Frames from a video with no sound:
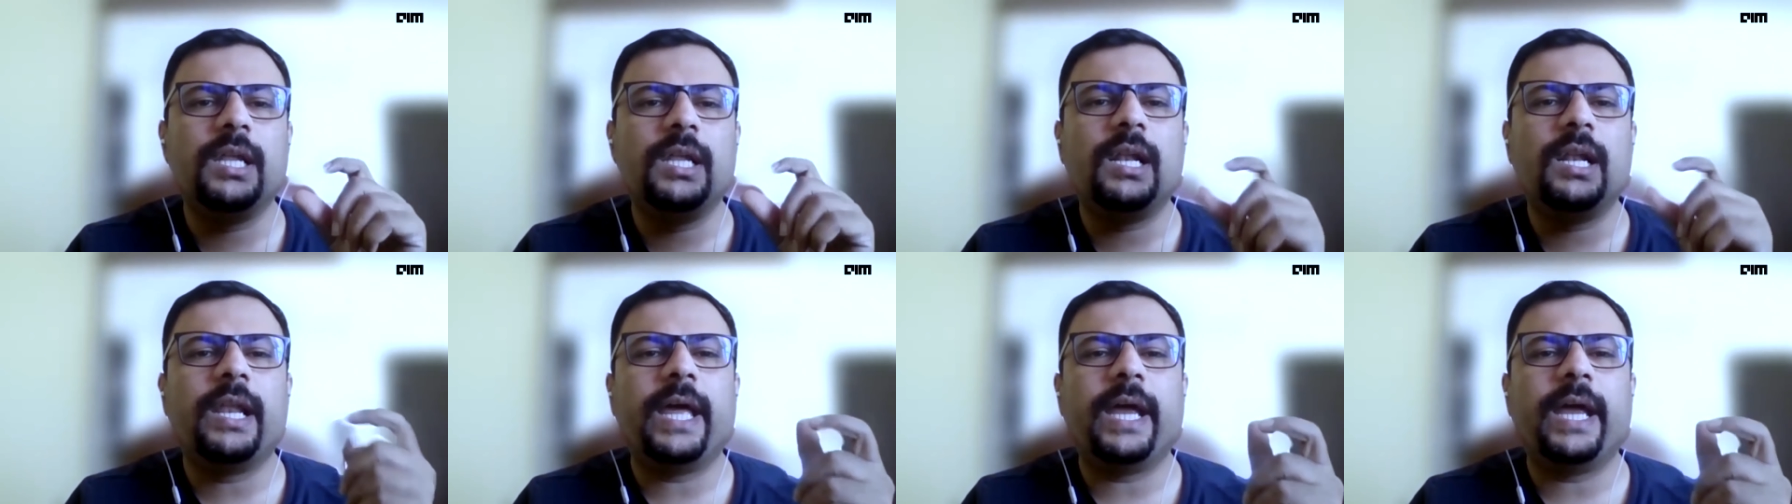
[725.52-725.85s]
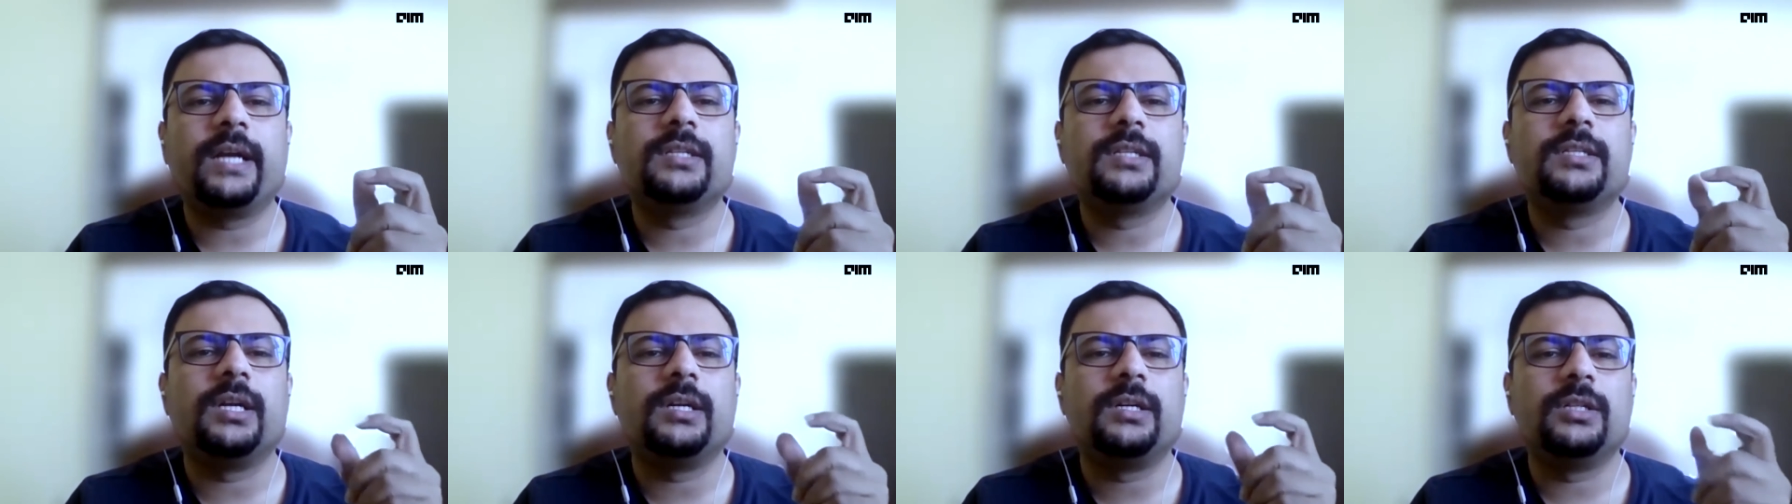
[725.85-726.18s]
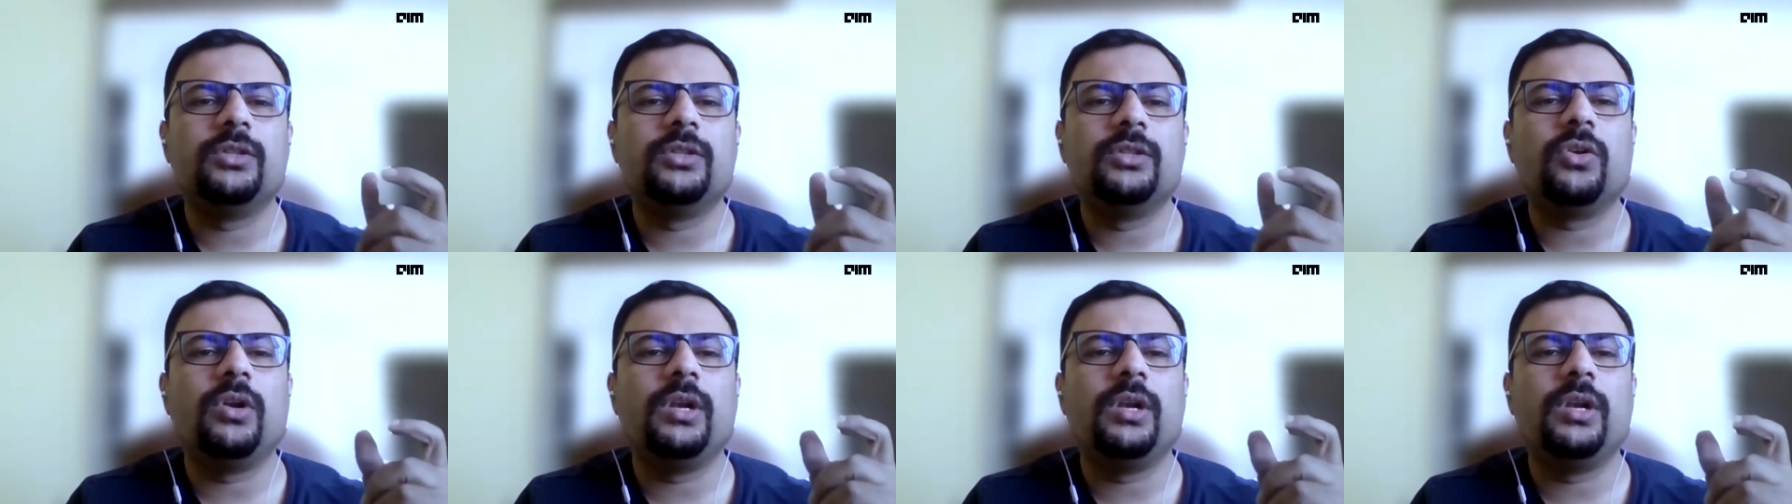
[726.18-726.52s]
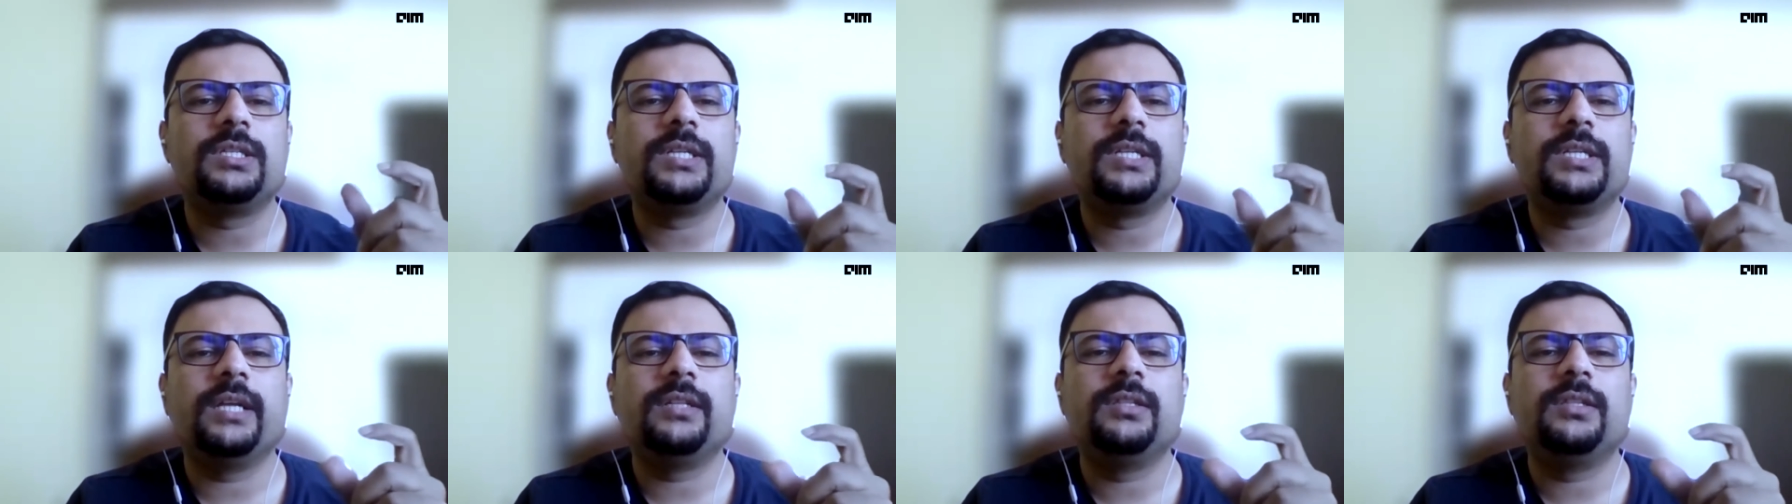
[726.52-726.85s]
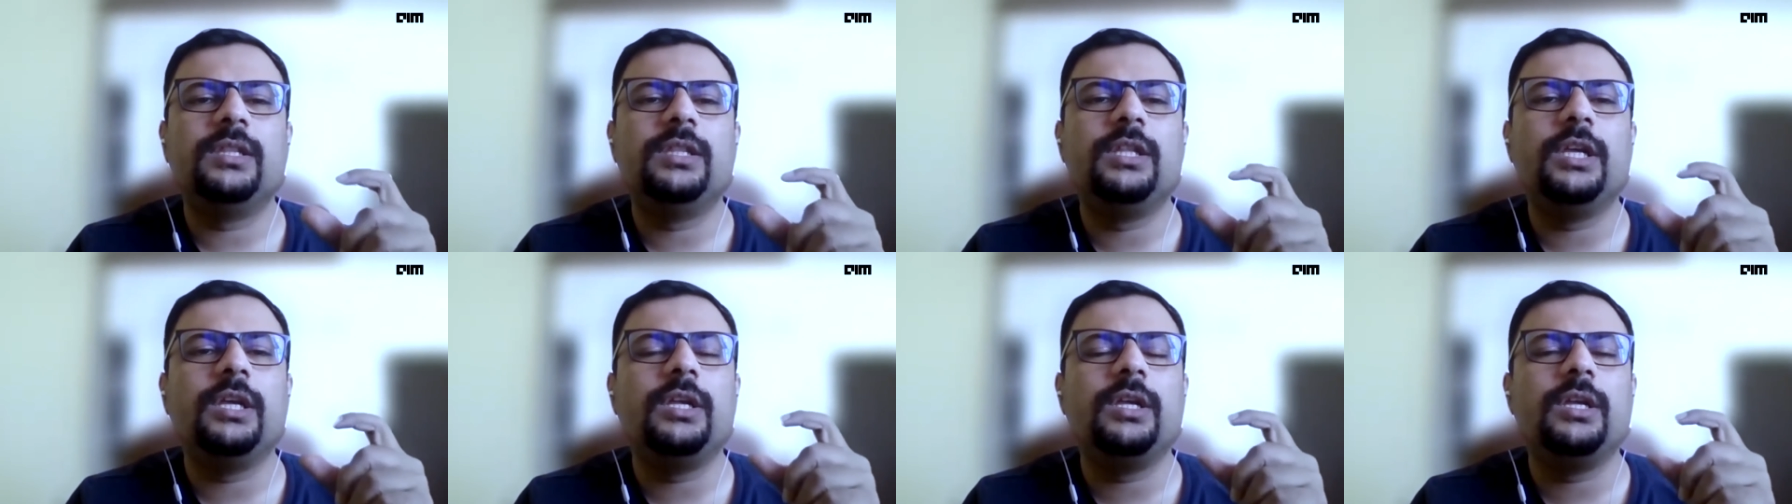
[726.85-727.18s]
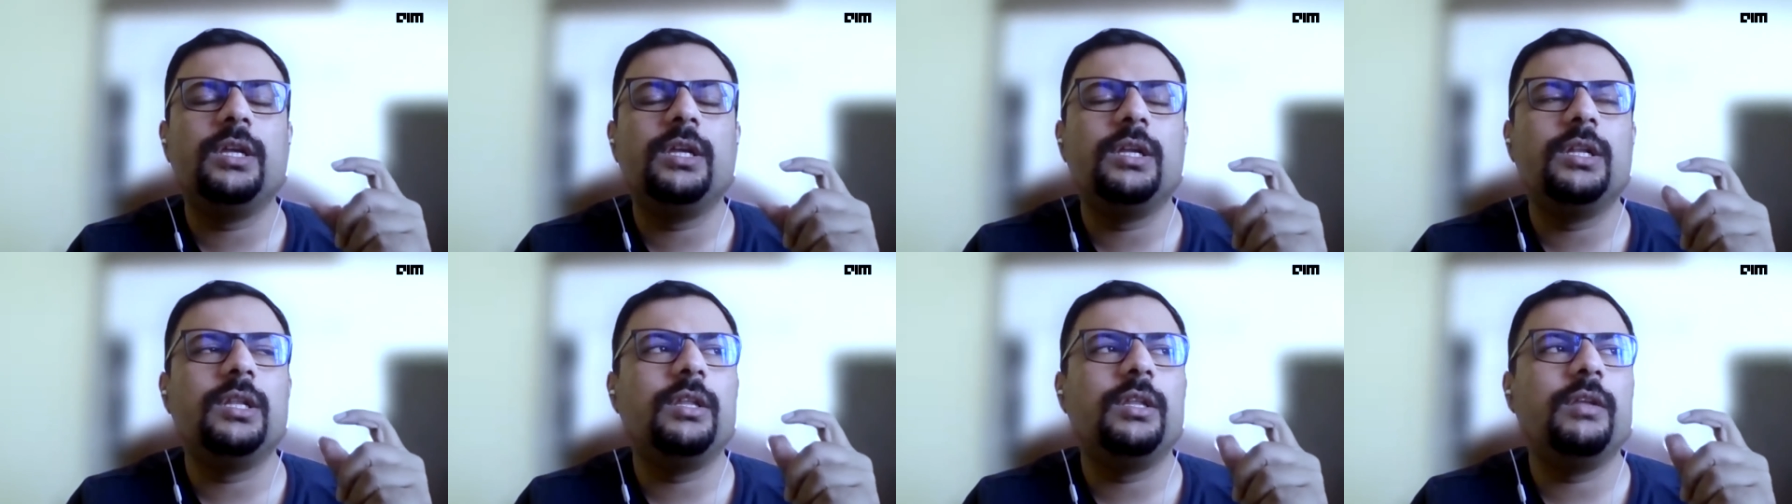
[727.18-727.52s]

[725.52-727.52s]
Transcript: they lacked certain knowledge, like they,